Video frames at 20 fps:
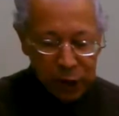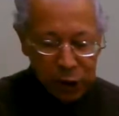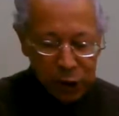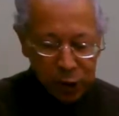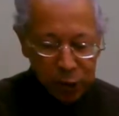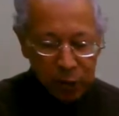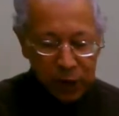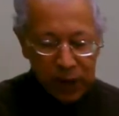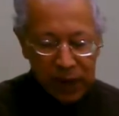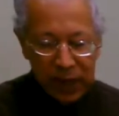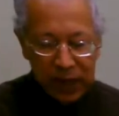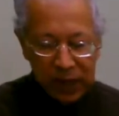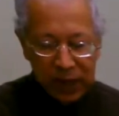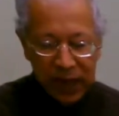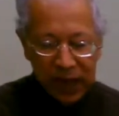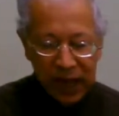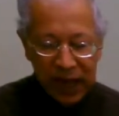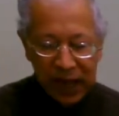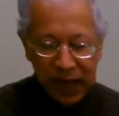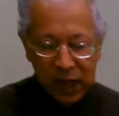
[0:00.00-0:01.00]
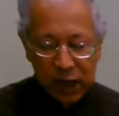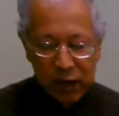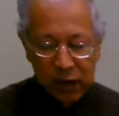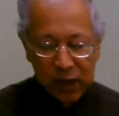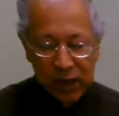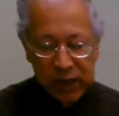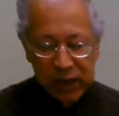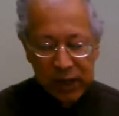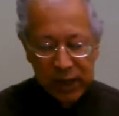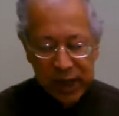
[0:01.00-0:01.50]
3, at the end of
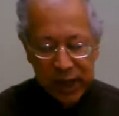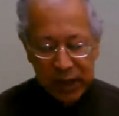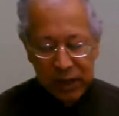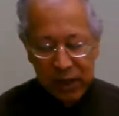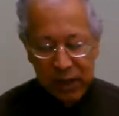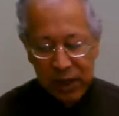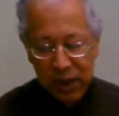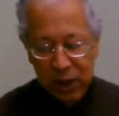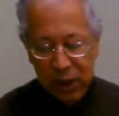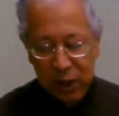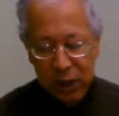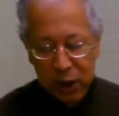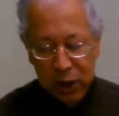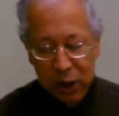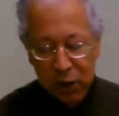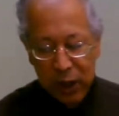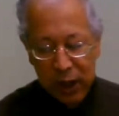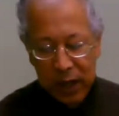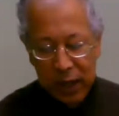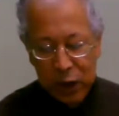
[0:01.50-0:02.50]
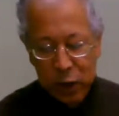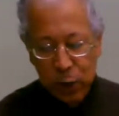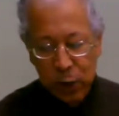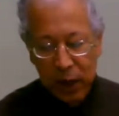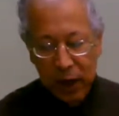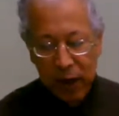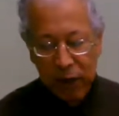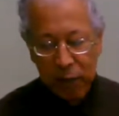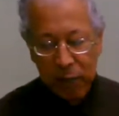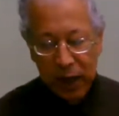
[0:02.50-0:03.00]
this lesson, the students
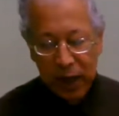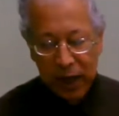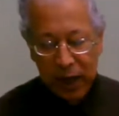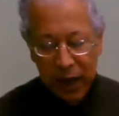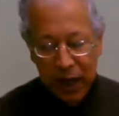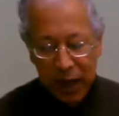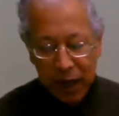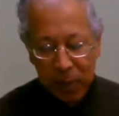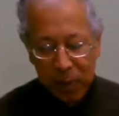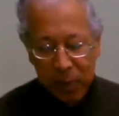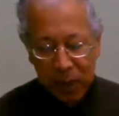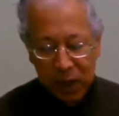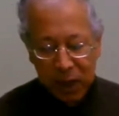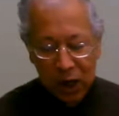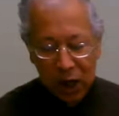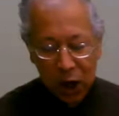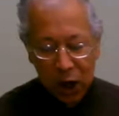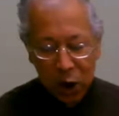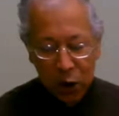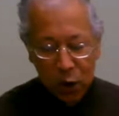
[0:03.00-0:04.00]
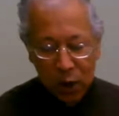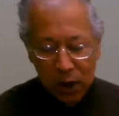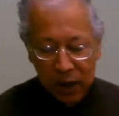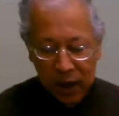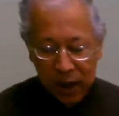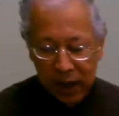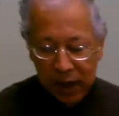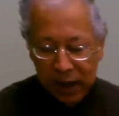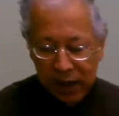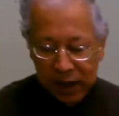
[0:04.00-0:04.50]
will have been able to
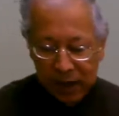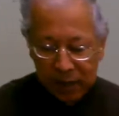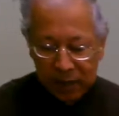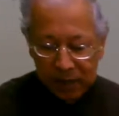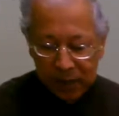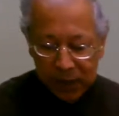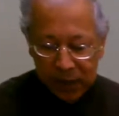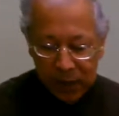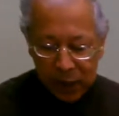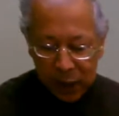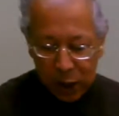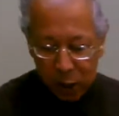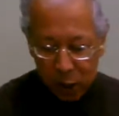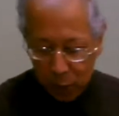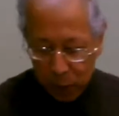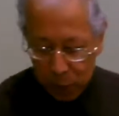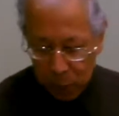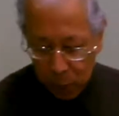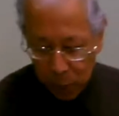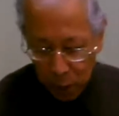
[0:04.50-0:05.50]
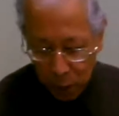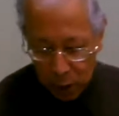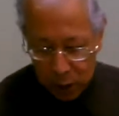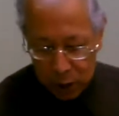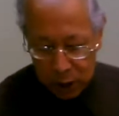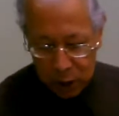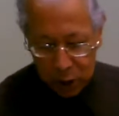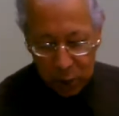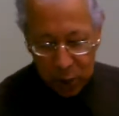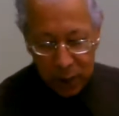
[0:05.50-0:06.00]
outline report
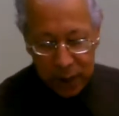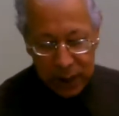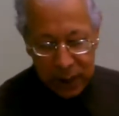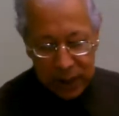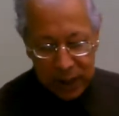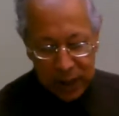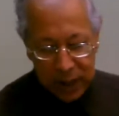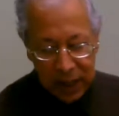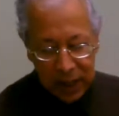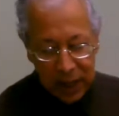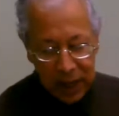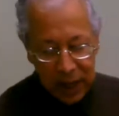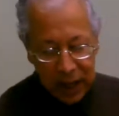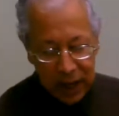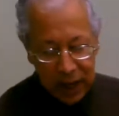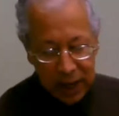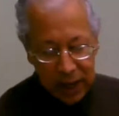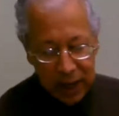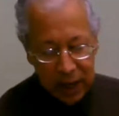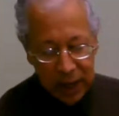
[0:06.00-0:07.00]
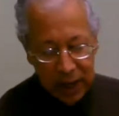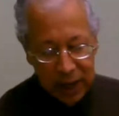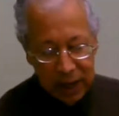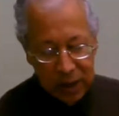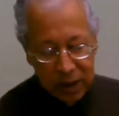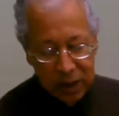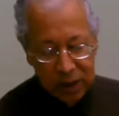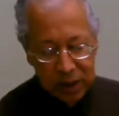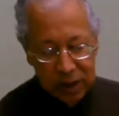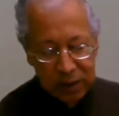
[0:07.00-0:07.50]
writing
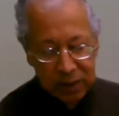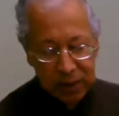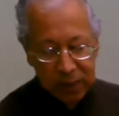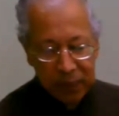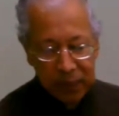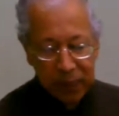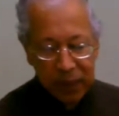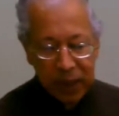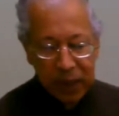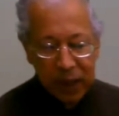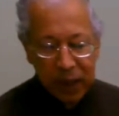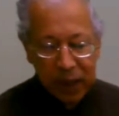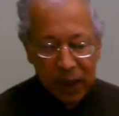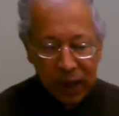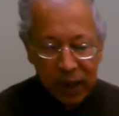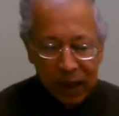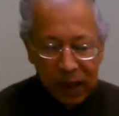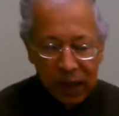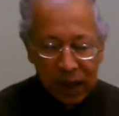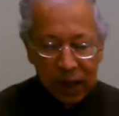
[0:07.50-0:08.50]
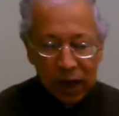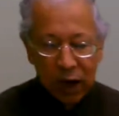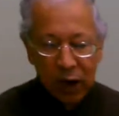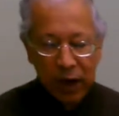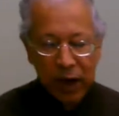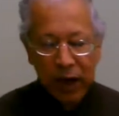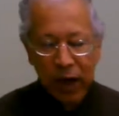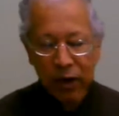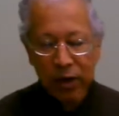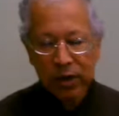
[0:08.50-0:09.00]
guidelines.
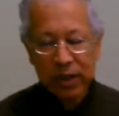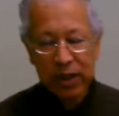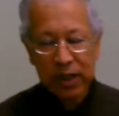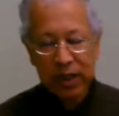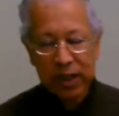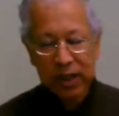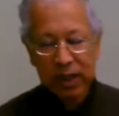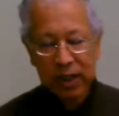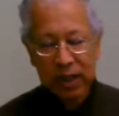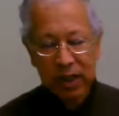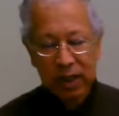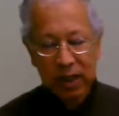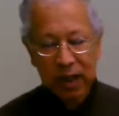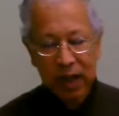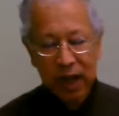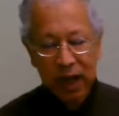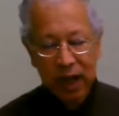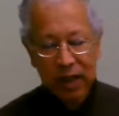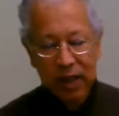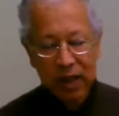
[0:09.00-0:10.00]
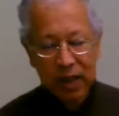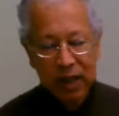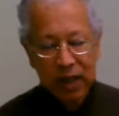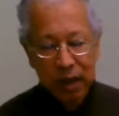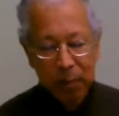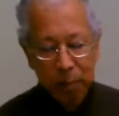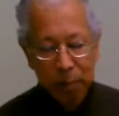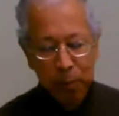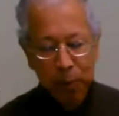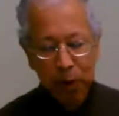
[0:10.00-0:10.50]
Now here is a
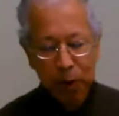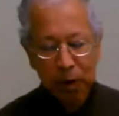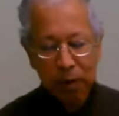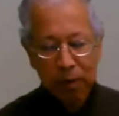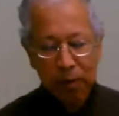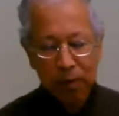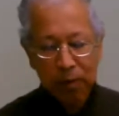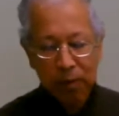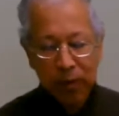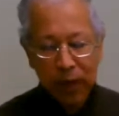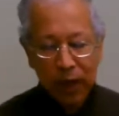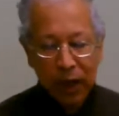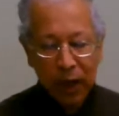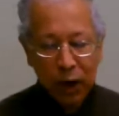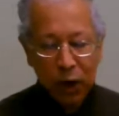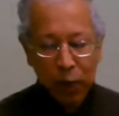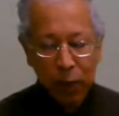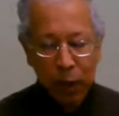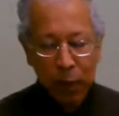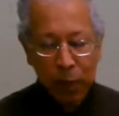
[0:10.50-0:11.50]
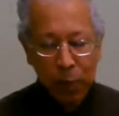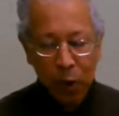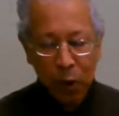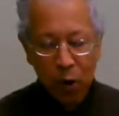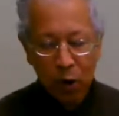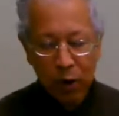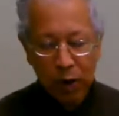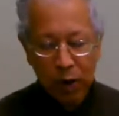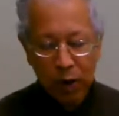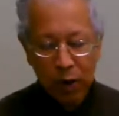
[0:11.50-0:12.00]
simple
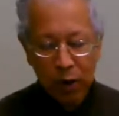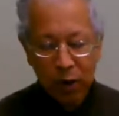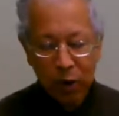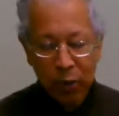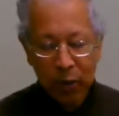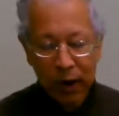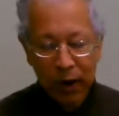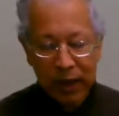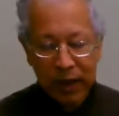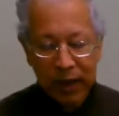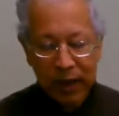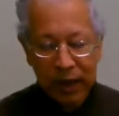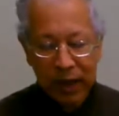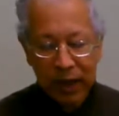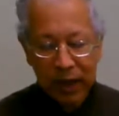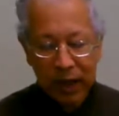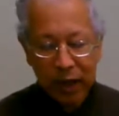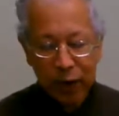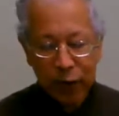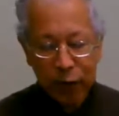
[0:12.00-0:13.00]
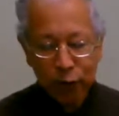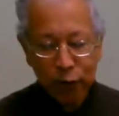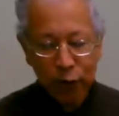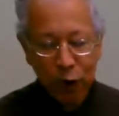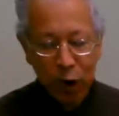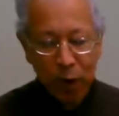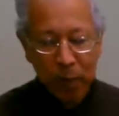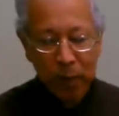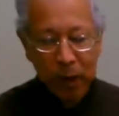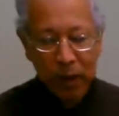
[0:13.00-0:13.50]
report writing
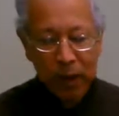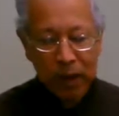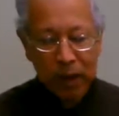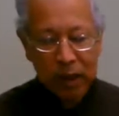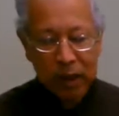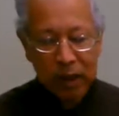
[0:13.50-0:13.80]
format.